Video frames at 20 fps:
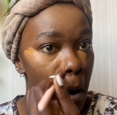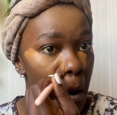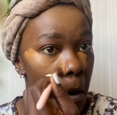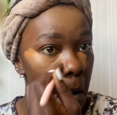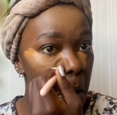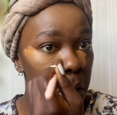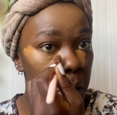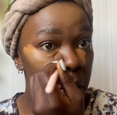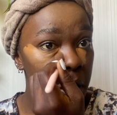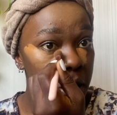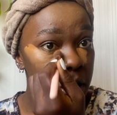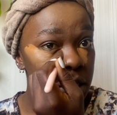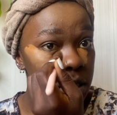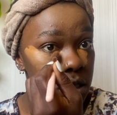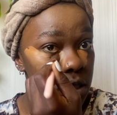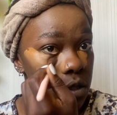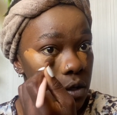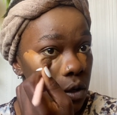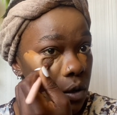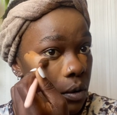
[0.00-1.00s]
Always
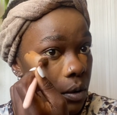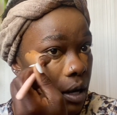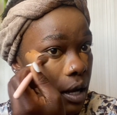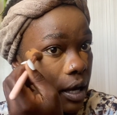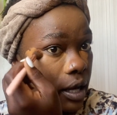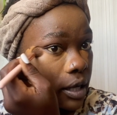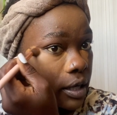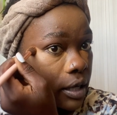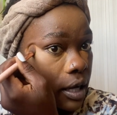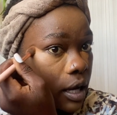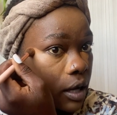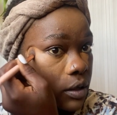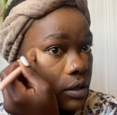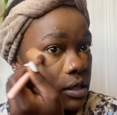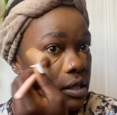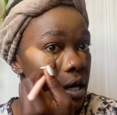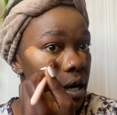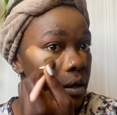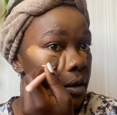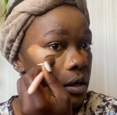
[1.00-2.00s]
lower and
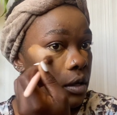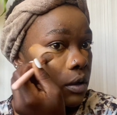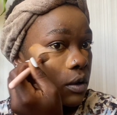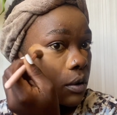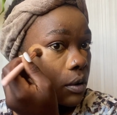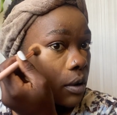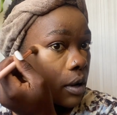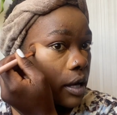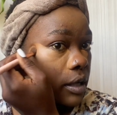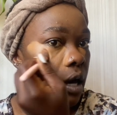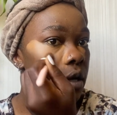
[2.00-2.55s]
outer, lower.